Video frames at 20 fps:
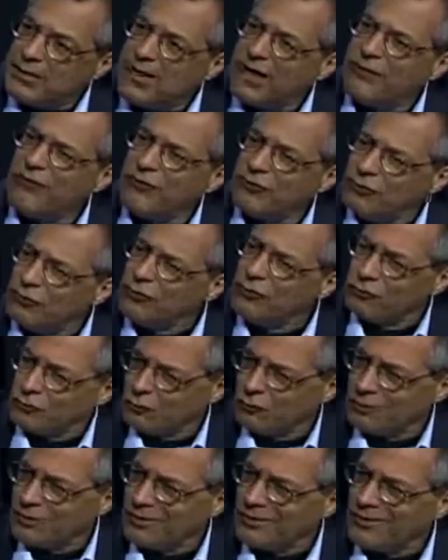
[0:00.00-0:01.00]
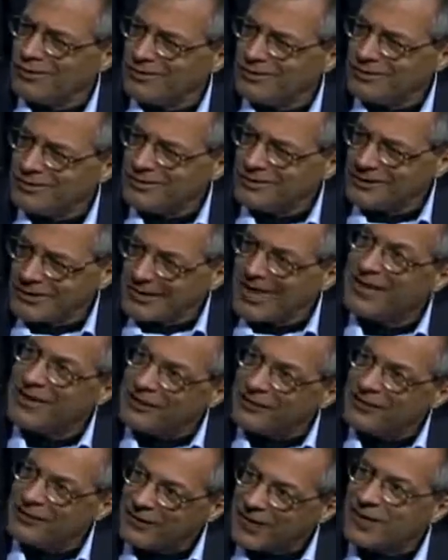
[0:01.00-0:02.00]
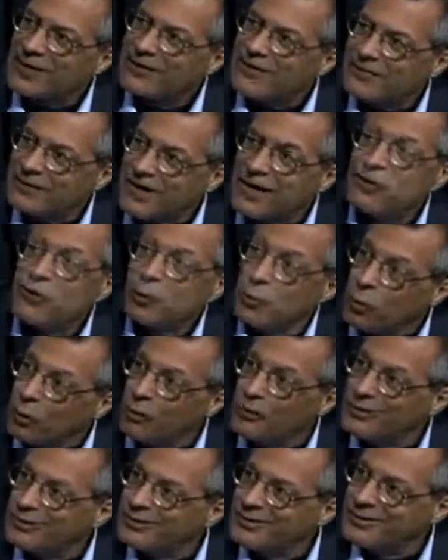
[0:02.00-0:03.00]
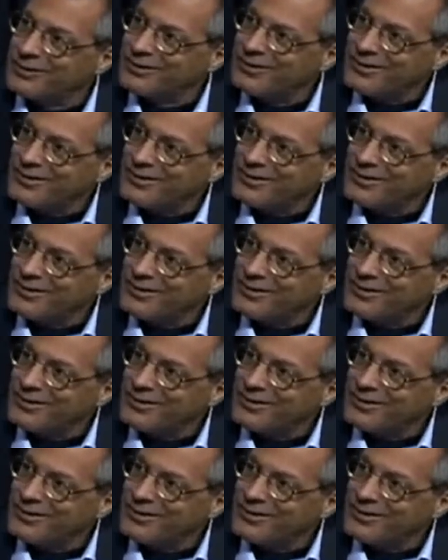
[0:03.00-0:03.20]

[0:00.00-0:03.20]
as usual, the United States, not the world.